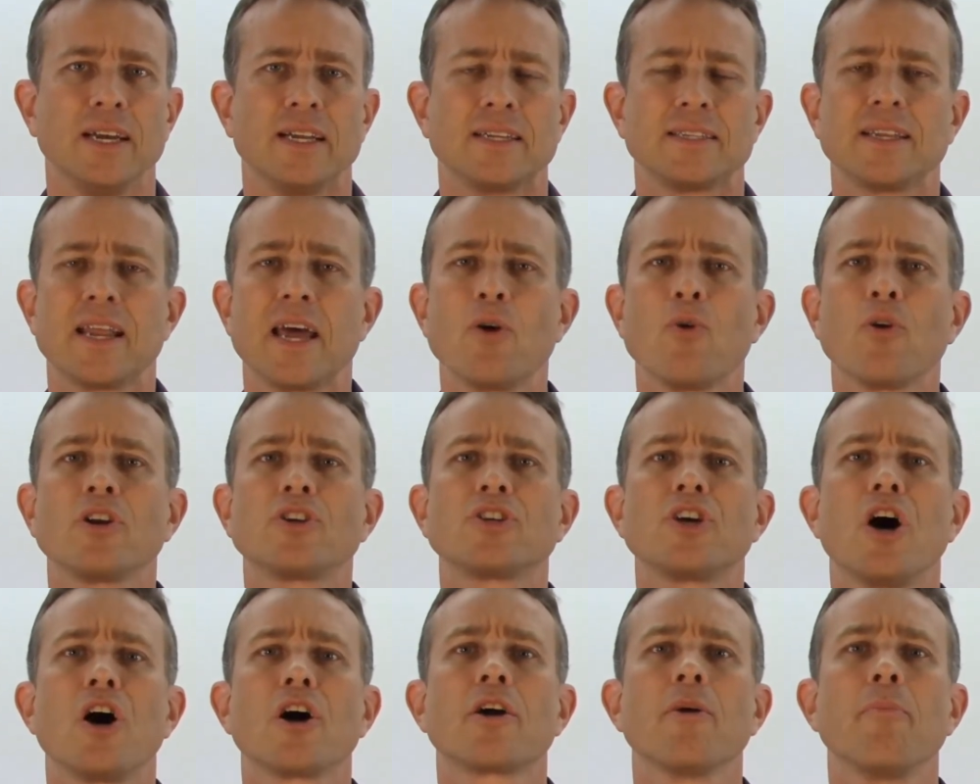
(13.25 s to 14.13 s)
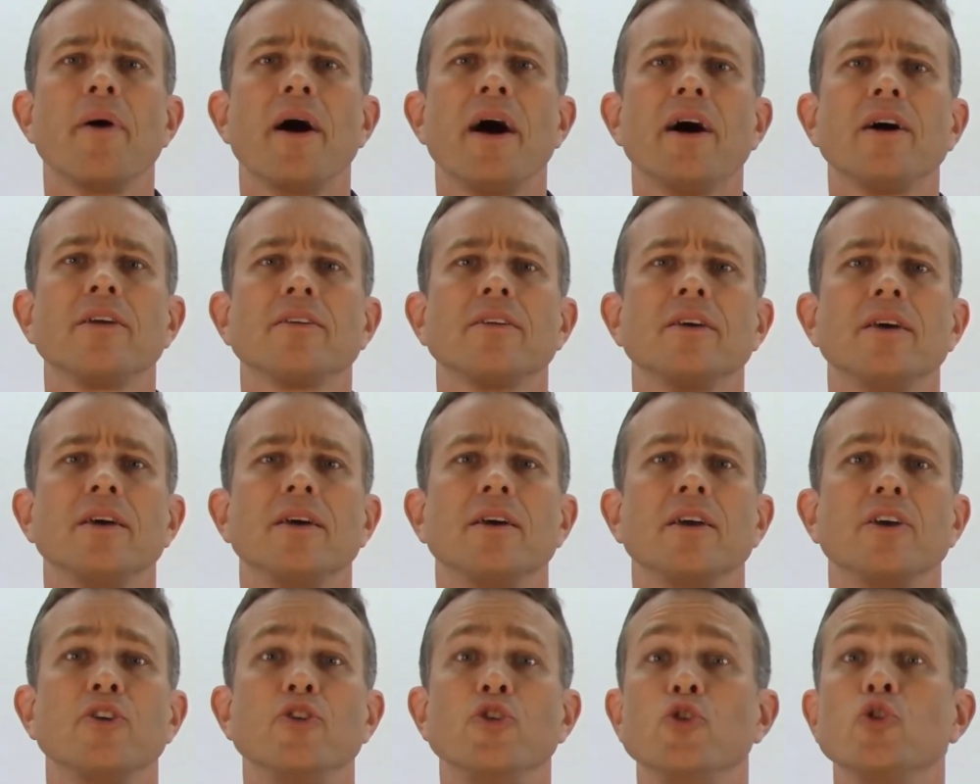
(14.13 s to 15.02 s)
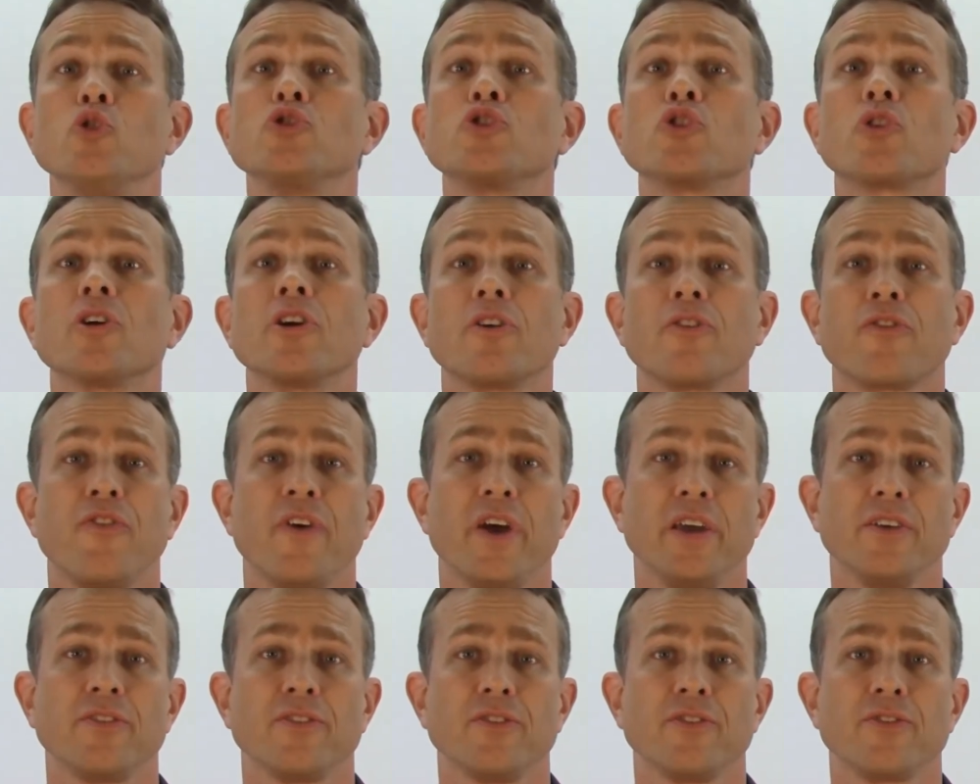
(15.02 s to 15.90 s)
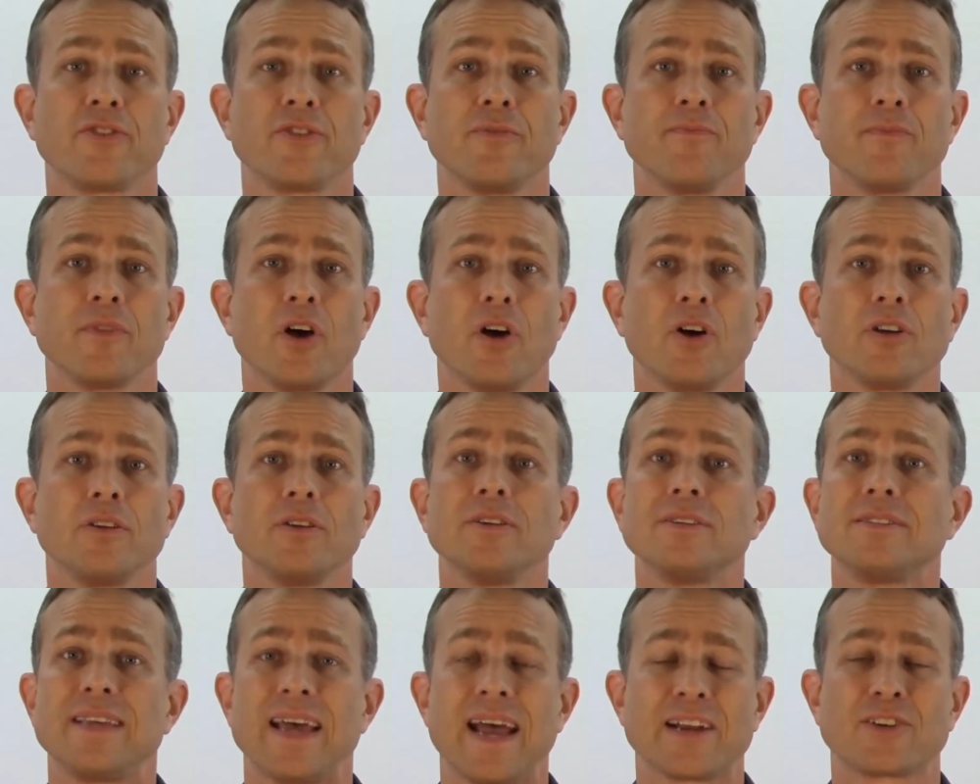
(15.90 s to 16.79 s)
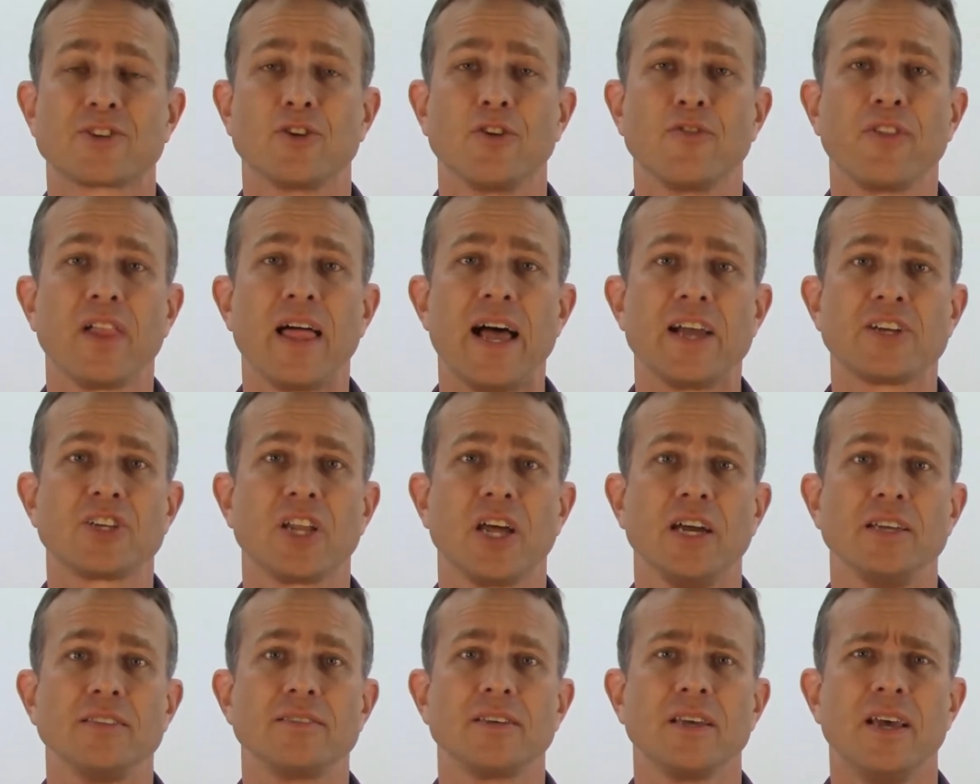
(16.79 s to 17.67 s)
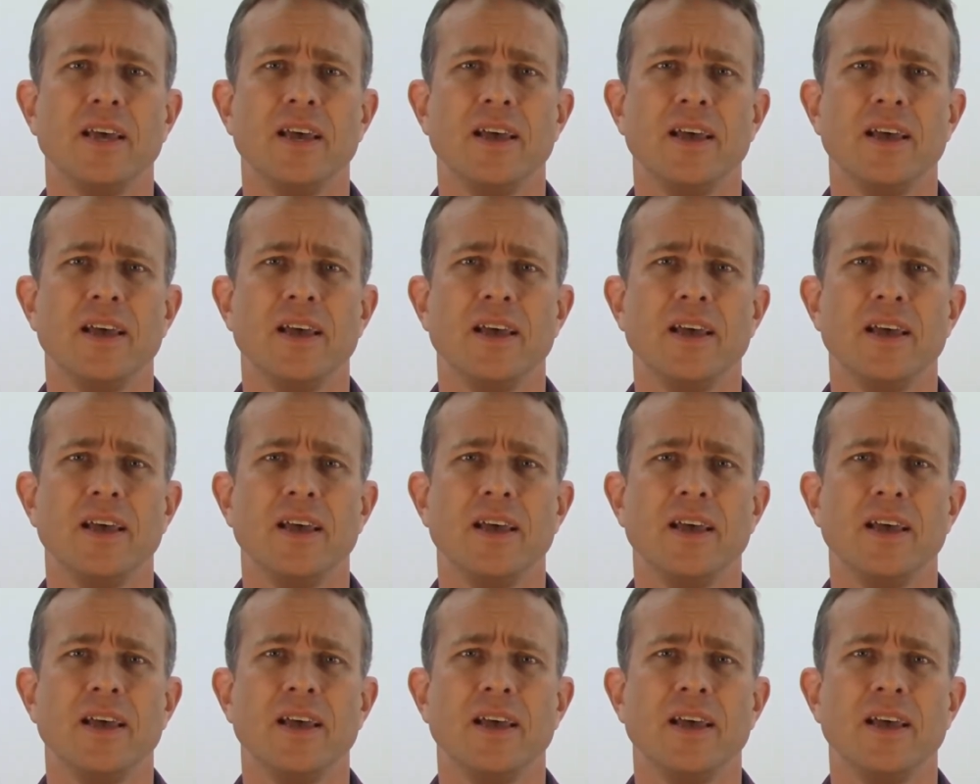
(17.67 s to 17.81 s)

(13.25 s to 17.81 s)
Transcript: Today I want to talk about user interfaces on tactical flashlights.